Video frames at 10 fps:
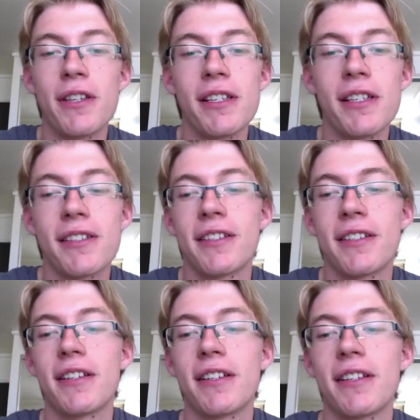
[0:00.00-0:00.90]
this
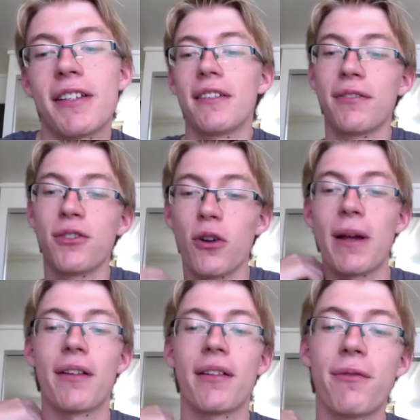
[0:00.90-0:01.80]
and talk
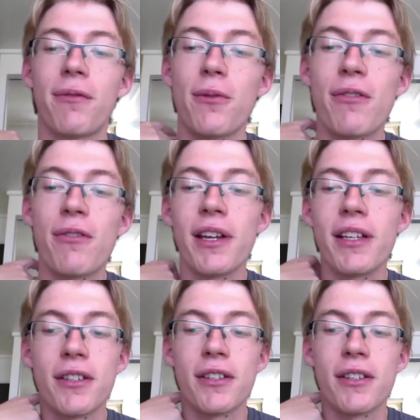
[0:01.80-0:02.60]
about film every week.